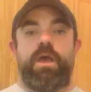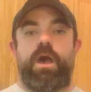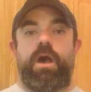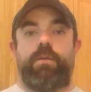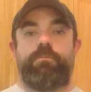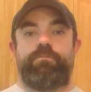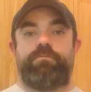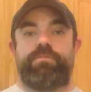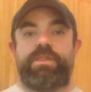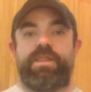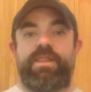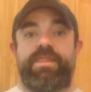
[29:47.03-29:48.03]

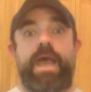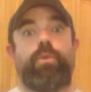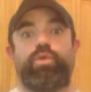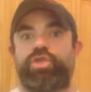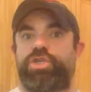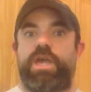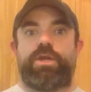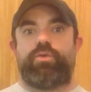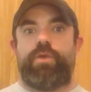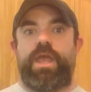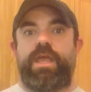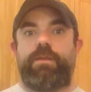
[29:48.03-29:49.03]
That will
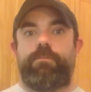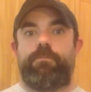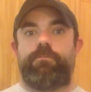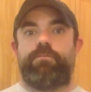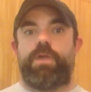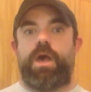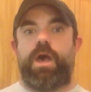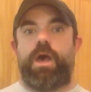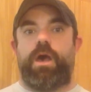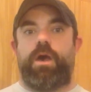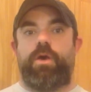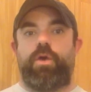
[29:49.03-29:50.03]
generate
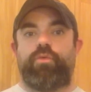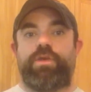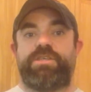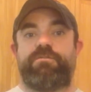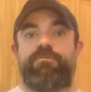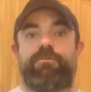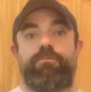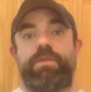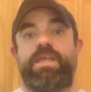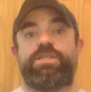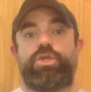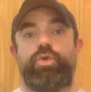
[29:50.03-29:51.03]
a reason for
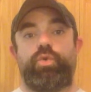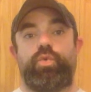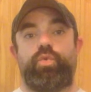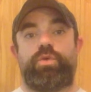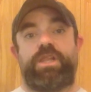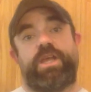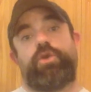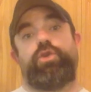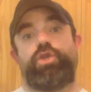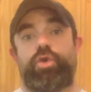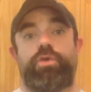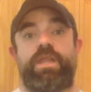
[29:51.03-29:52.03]
me to click
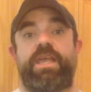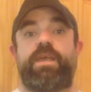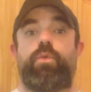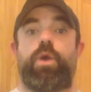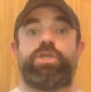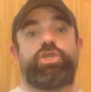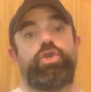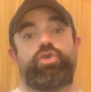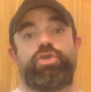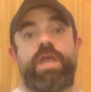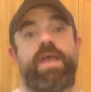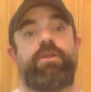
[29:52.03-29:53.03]
on your link and watch your
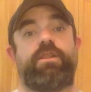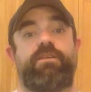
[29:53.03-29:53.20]
channel.